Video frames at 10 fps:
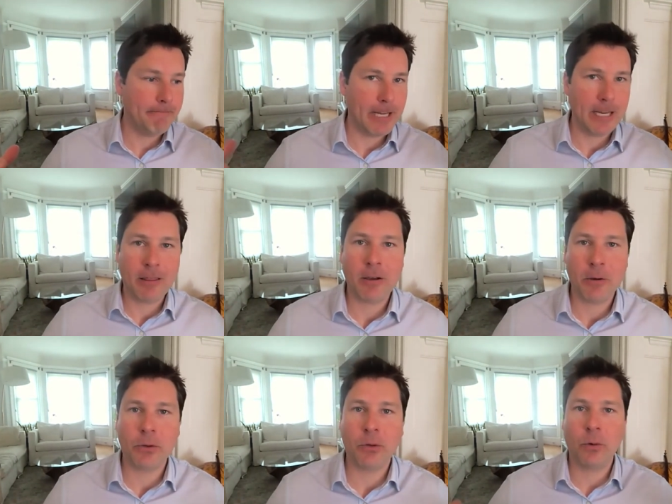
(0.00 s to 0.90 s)

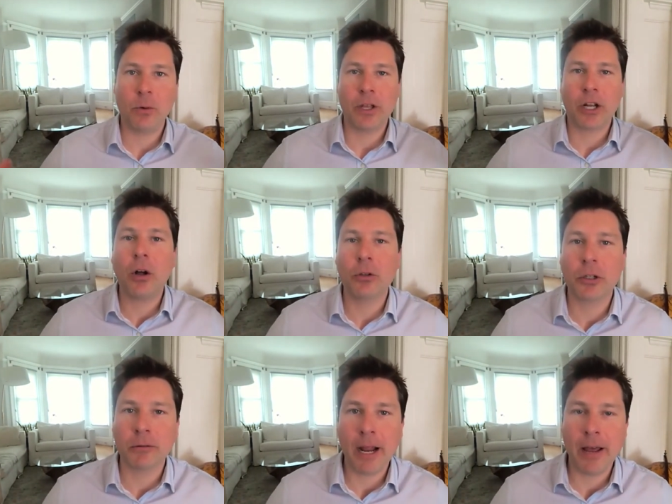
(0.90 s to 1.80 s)
ethos, or the
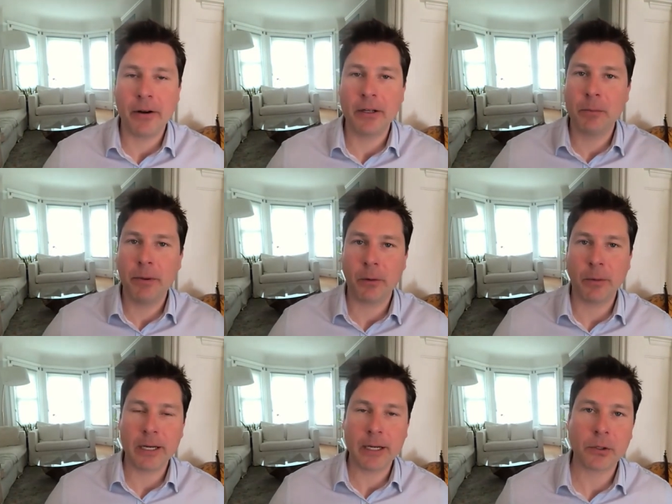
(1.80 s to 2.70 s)
culture, rather, it's a better
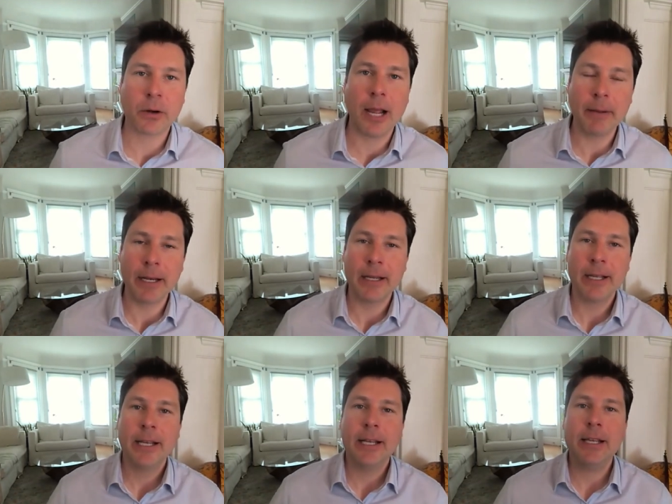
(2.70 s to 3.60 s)
way to describe it,
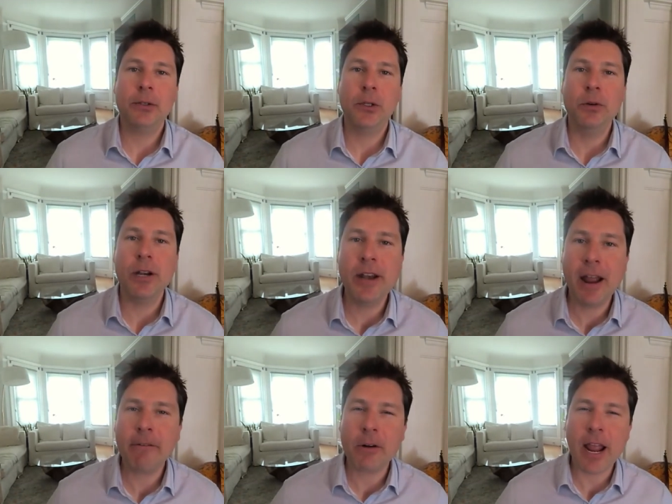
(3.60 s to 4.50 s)
is to
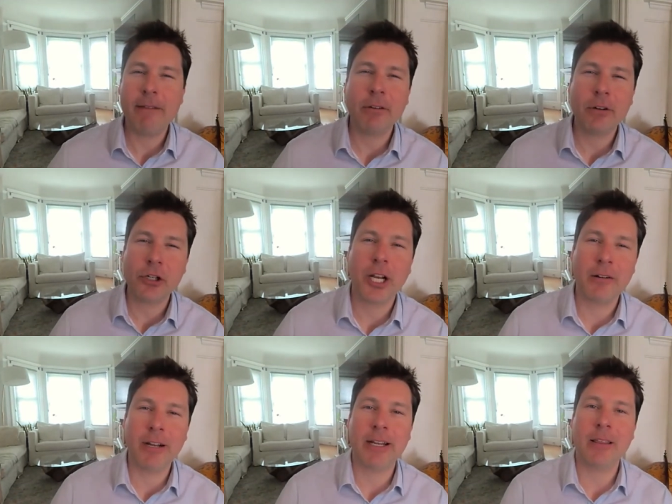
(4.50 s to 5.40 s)
never ever
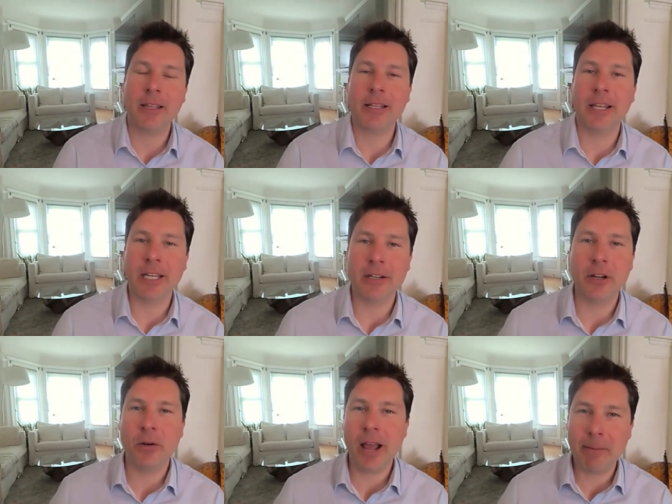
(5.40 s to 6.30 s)
share anything that you
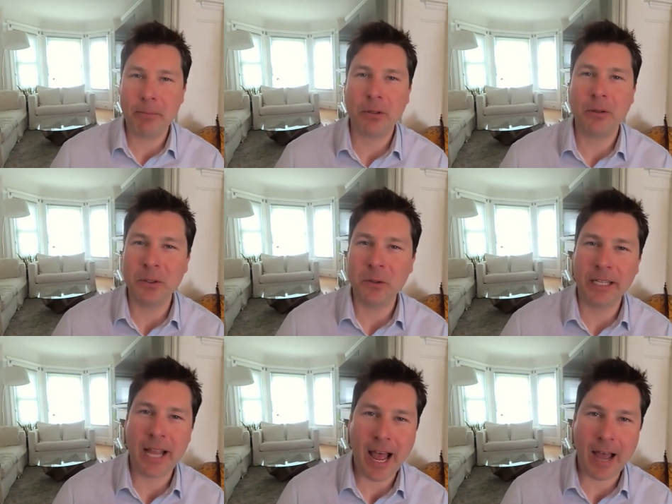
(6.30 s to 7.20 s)
don't
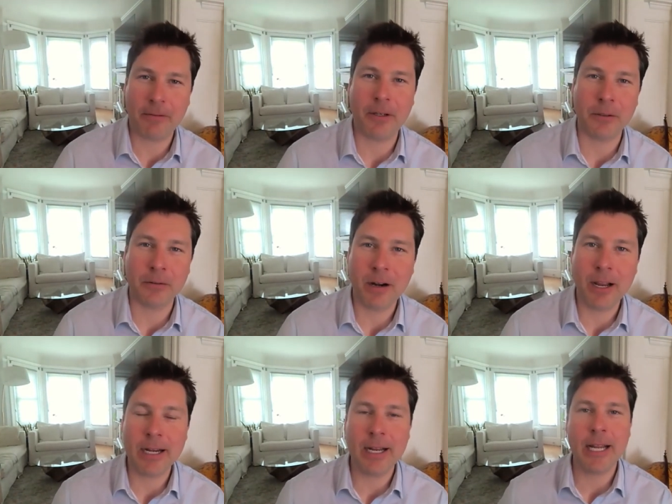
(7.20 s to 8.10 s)
absolutely have to,
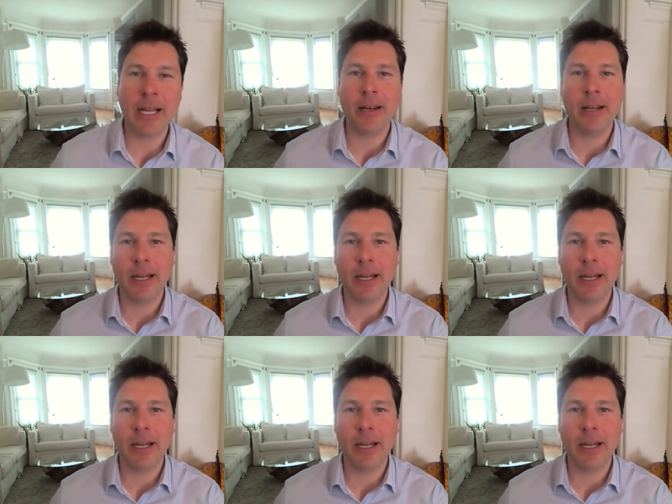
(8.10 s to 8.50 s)
right? And